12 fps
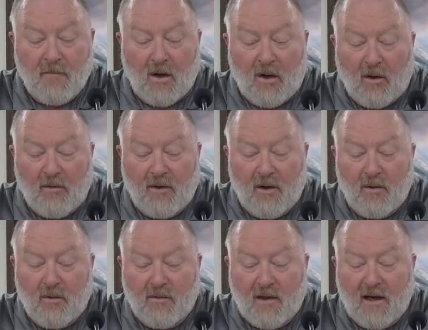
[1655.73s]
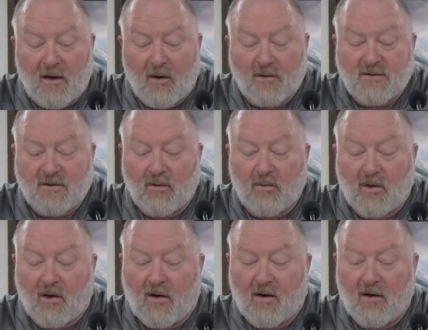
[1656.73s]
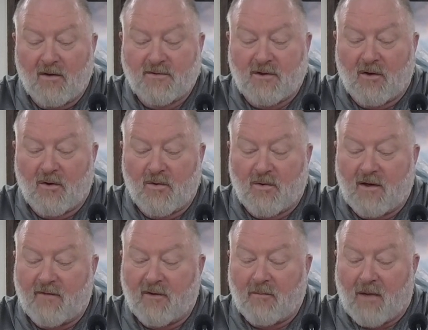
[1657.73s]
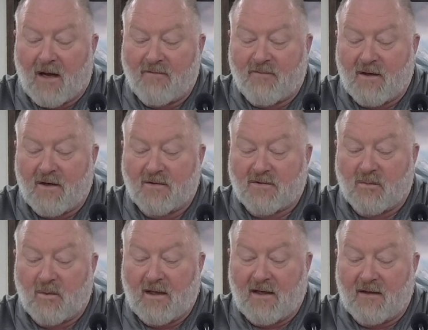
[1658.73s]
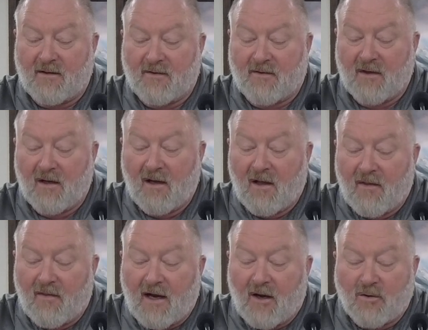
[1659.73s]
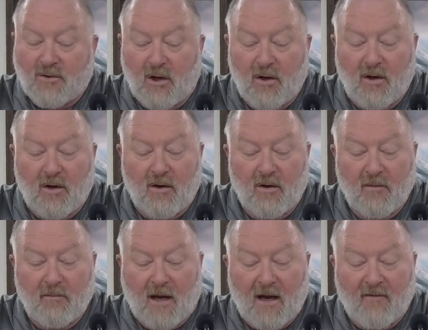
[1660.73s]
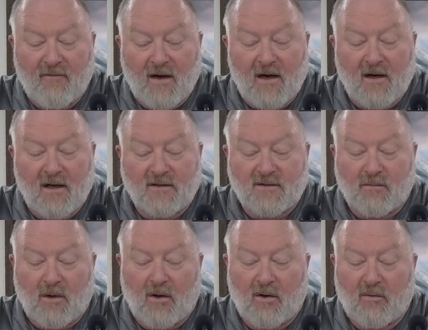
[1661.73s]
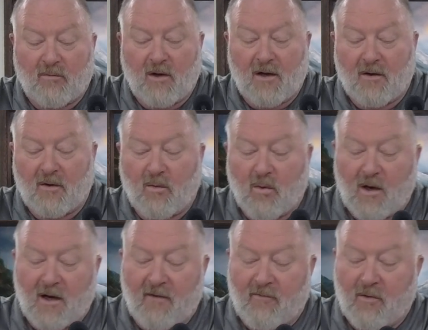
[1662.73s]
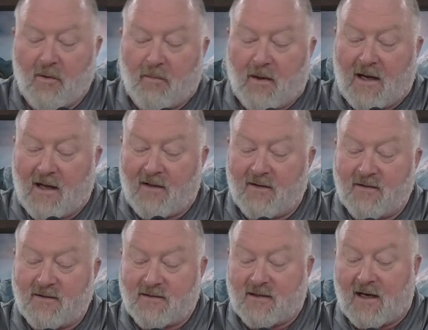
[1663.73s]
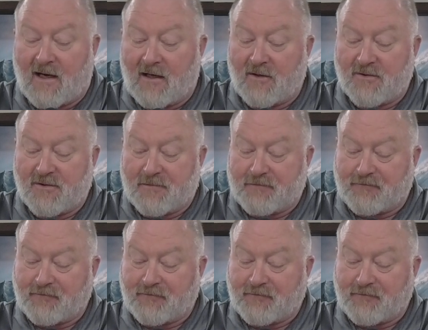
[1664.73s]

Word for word: Although they are so large and are driven by fierce winds, they are turned by a very small rudder wherever the pilot desires.